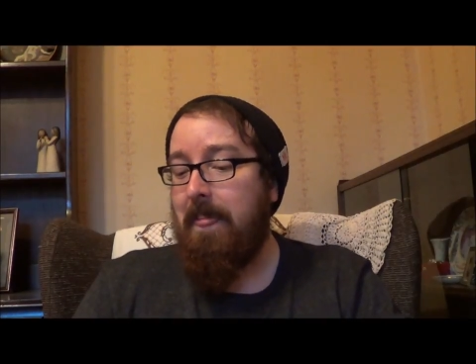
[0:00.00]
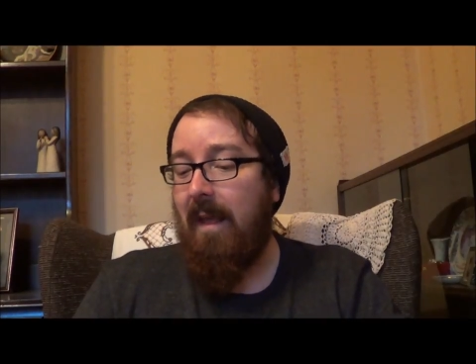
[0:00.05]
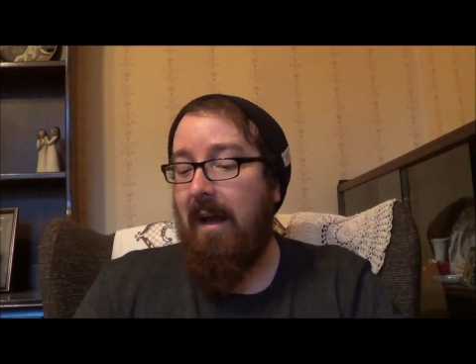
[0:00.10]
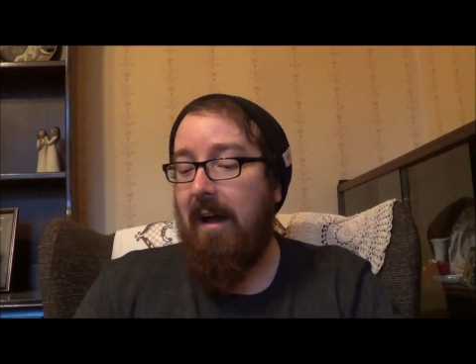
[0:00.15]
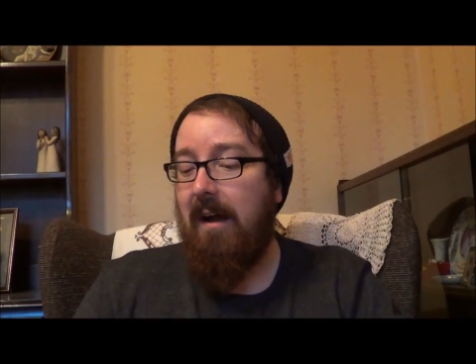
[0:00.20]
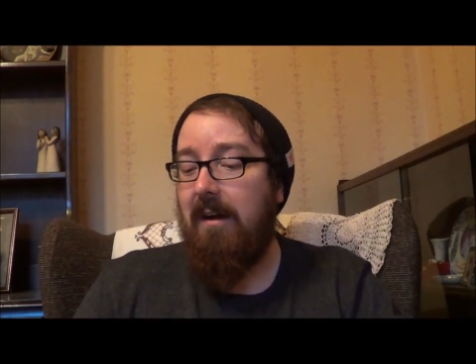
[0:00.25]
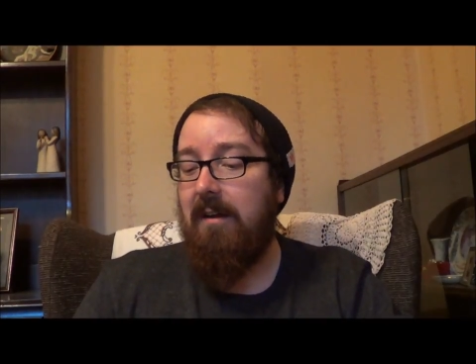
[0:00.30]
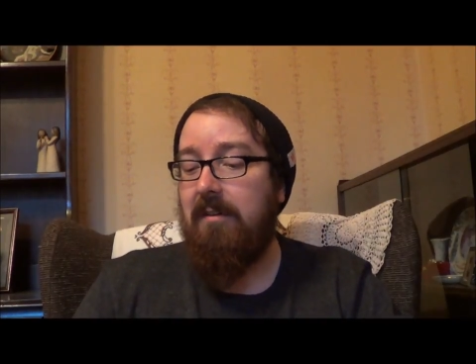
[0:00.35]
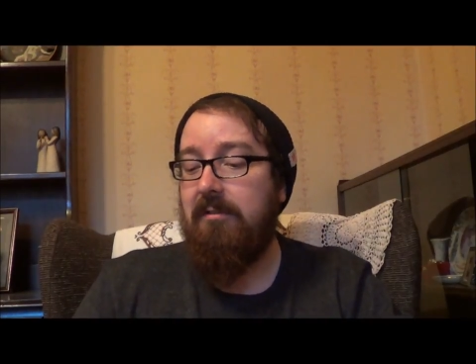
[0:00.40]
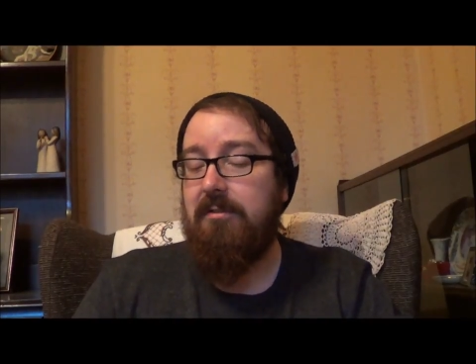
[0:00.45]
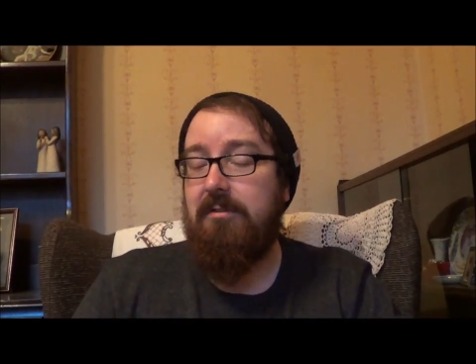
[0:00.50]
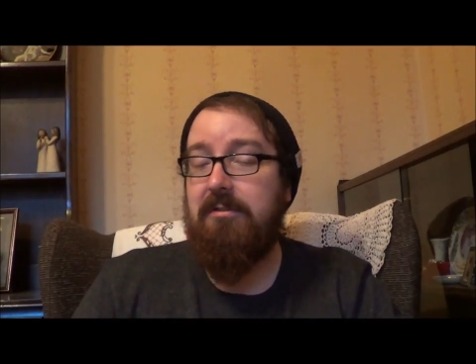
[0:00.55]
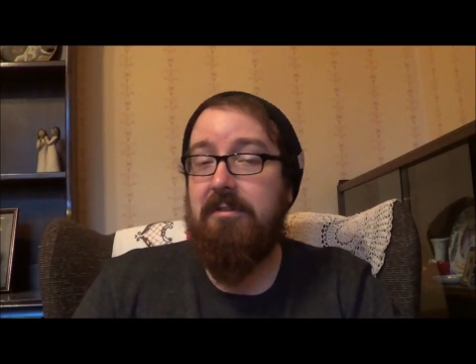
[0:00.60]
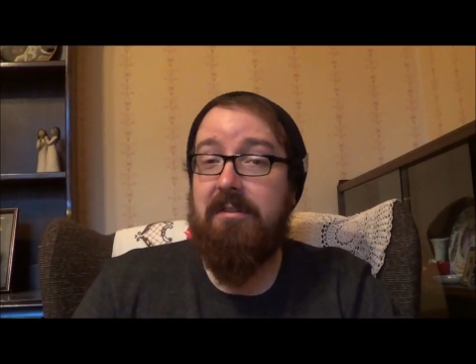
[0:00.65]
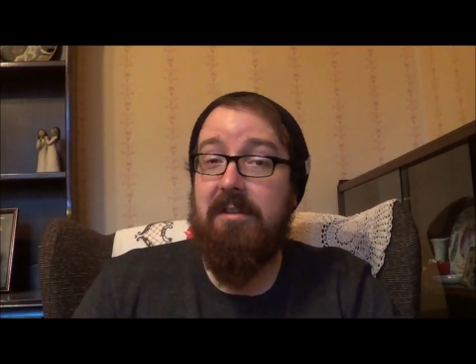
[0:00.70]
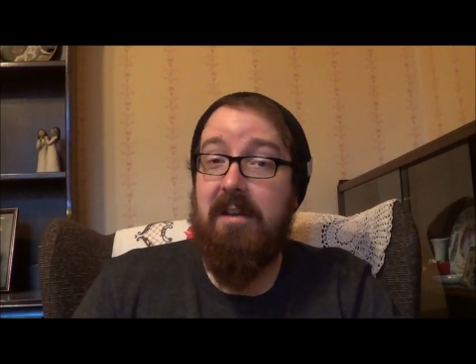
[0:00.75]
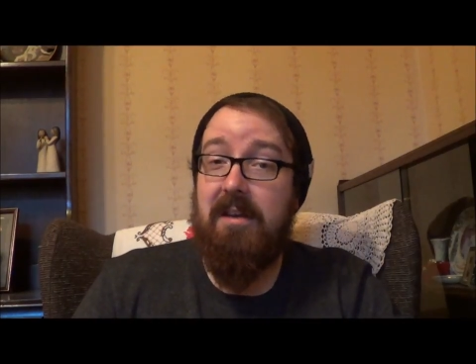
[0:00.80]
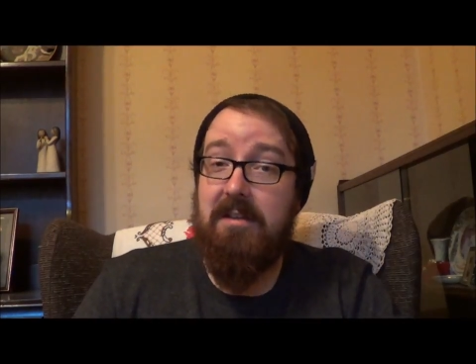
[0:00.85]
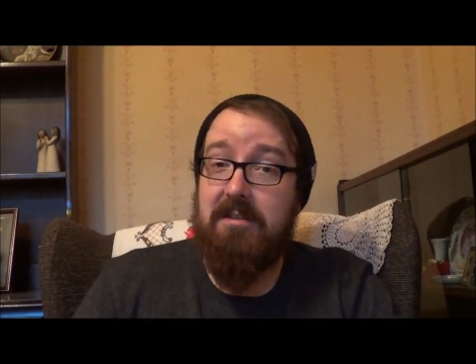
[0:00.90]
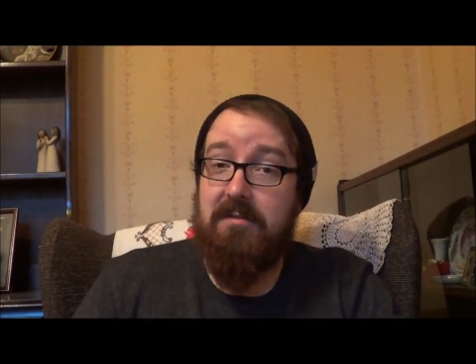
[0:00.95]
and
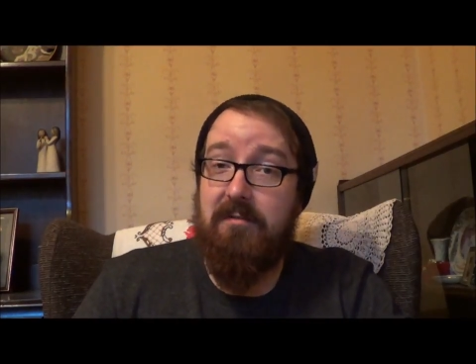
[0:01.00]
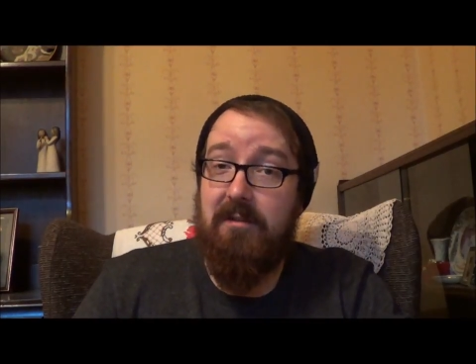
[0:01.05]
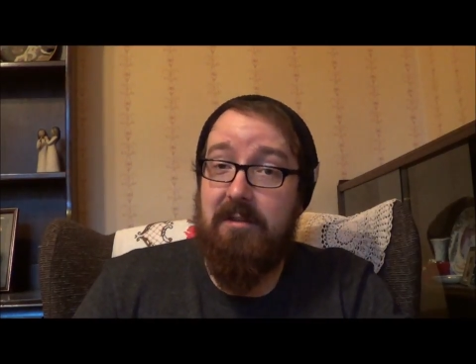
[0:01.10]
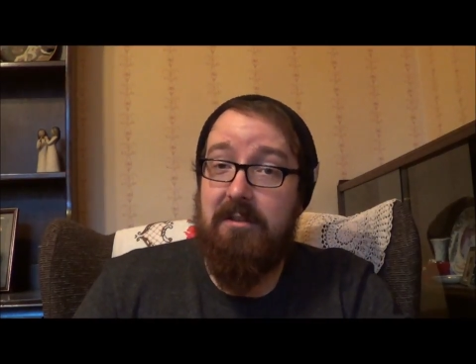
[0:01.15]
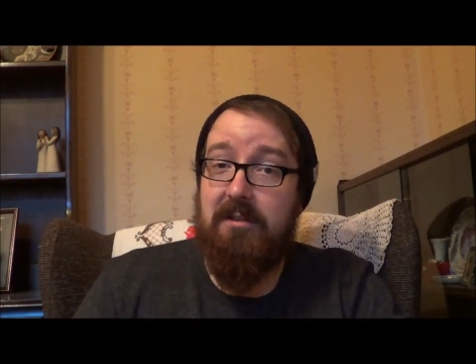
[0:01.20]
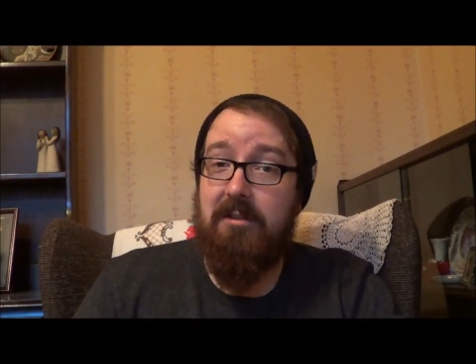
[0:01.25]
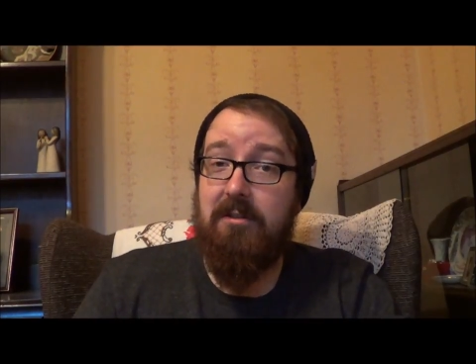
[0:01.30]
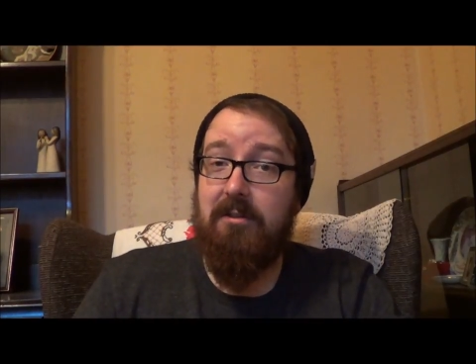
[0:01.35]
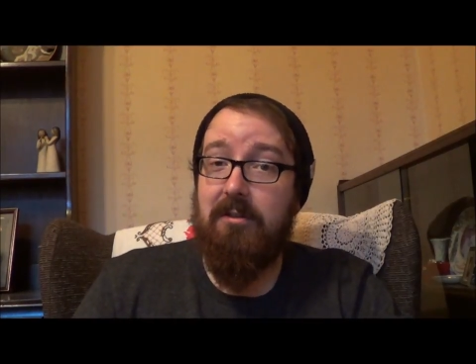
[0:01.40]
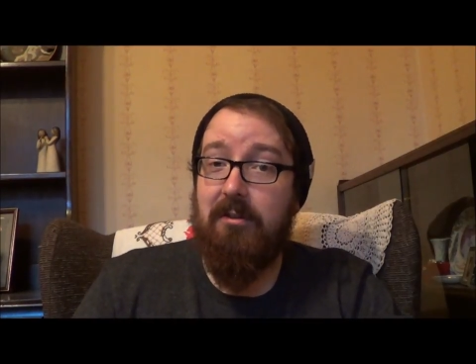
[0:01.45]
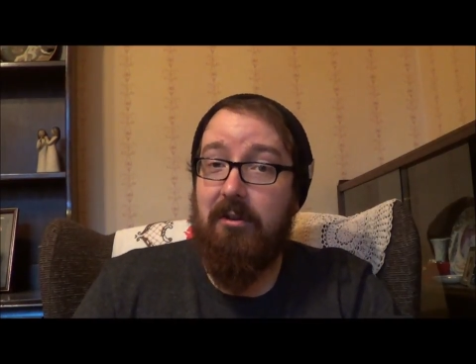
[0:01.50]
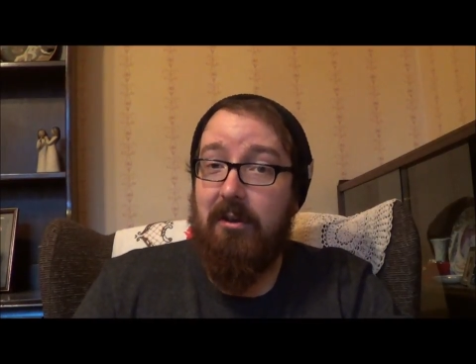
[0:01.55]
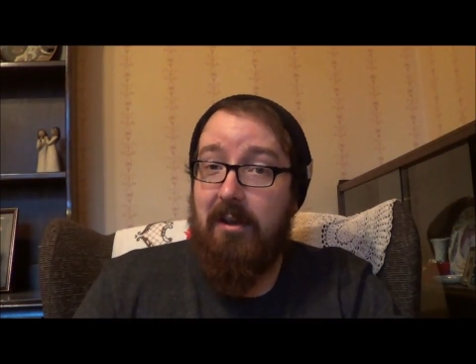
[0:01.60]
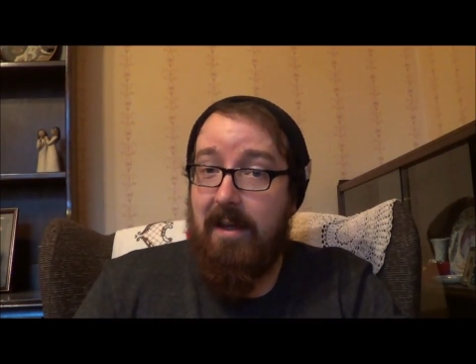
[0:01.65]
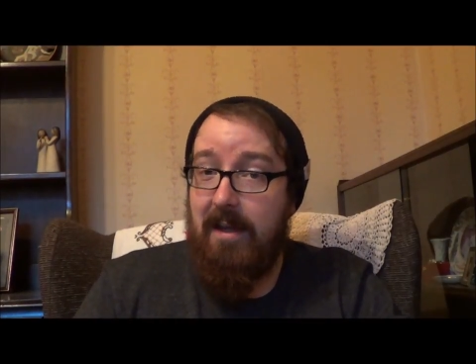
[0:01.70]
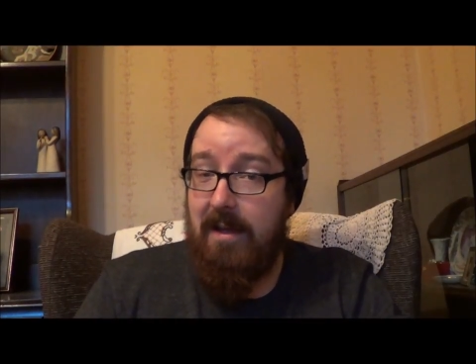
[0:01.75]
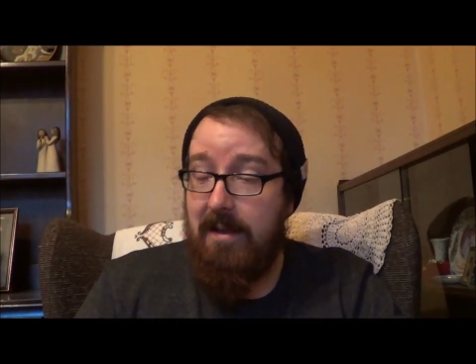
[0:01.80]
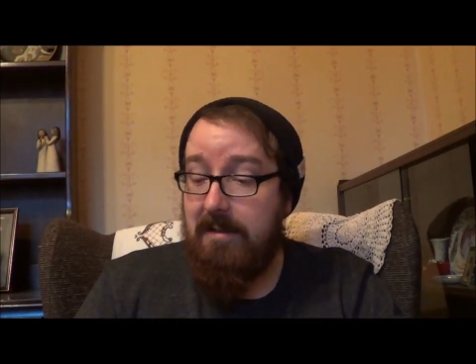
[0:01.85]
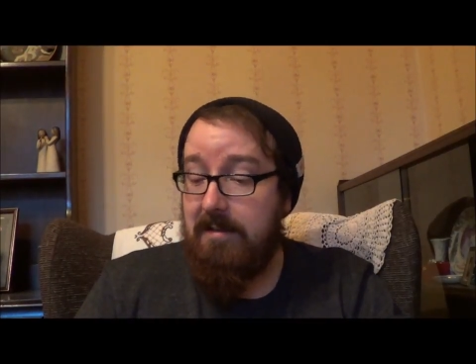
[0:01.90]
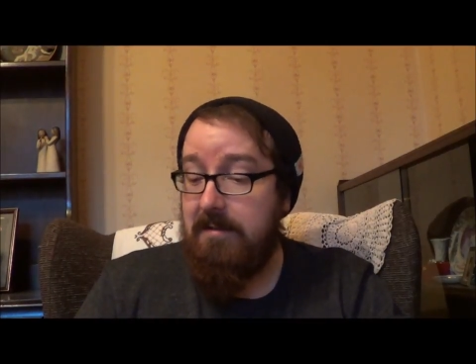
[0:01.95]
today's video
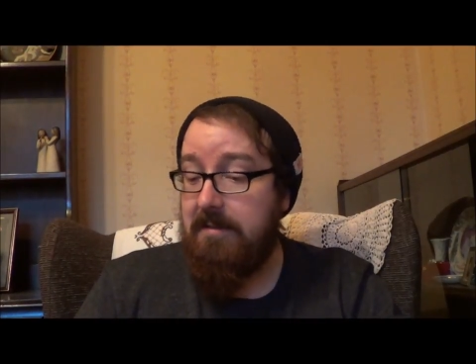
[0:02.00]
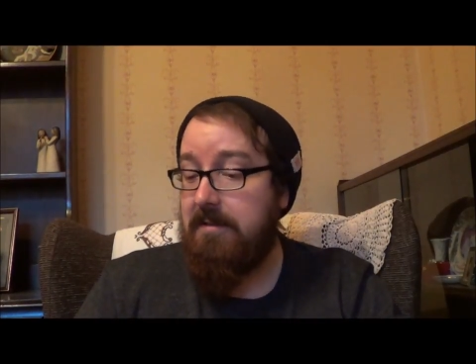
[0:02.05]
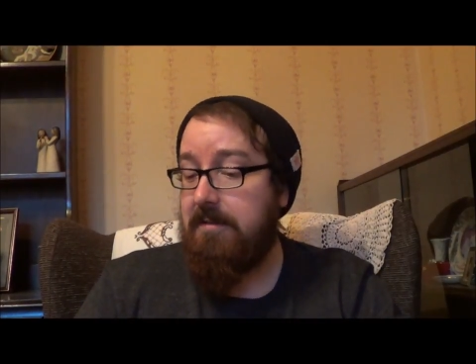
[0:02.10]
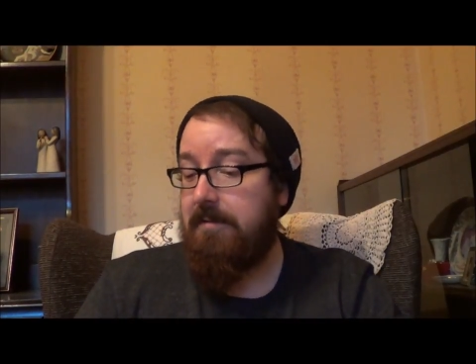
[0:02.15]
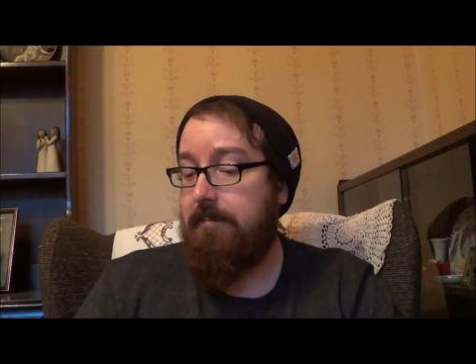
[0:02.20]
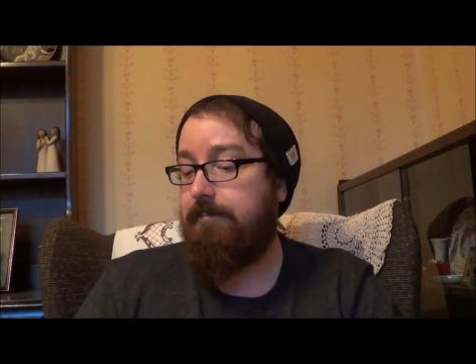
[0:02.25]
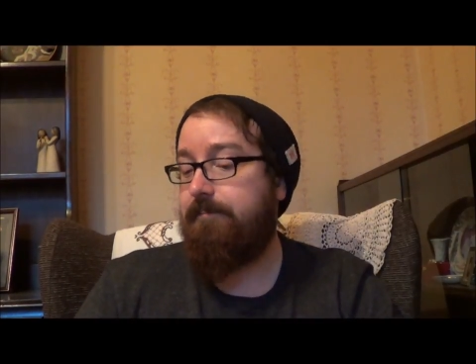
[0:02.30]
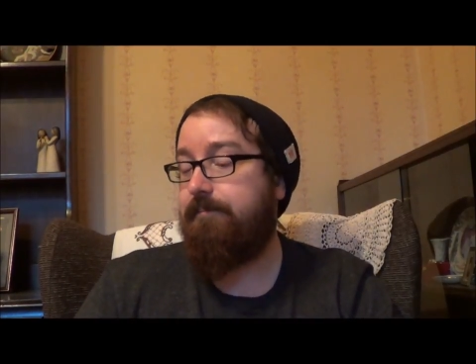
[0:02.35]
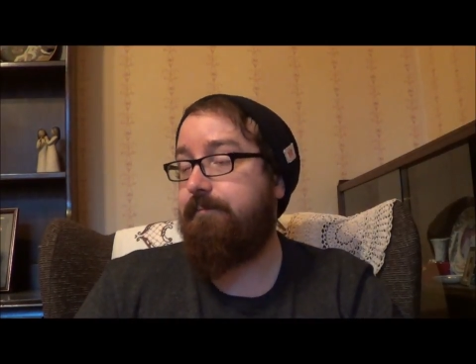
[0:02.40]
is